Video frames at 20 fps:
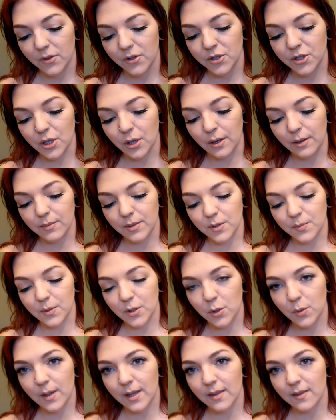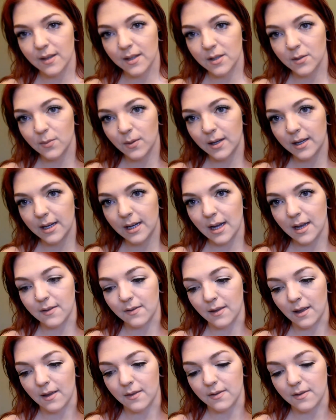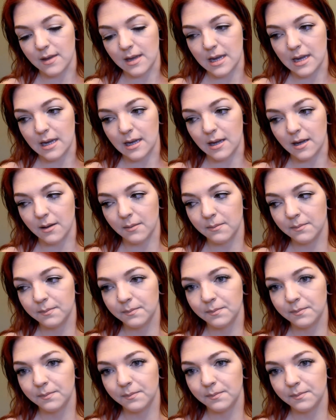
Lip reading: So it was between this one and then the